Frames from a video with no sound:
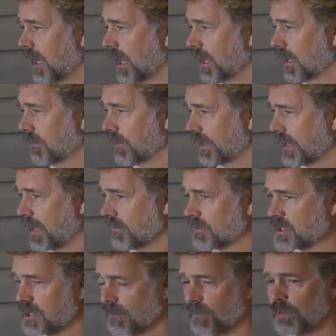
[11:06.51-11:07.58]
They
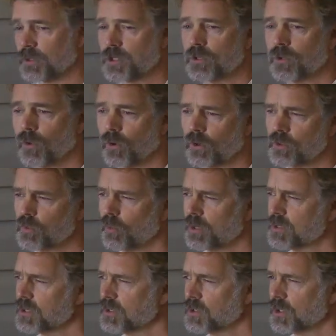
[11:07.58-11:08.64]
have several stores.
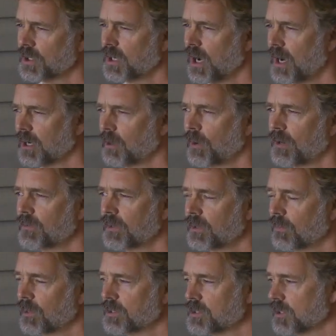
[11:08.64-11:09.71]
One's in Chicago, I
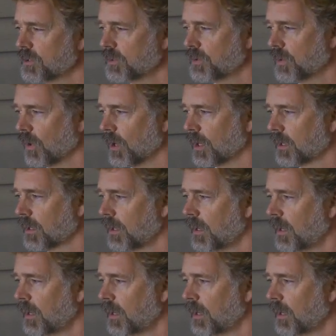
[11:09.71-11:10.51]
think one's in New York.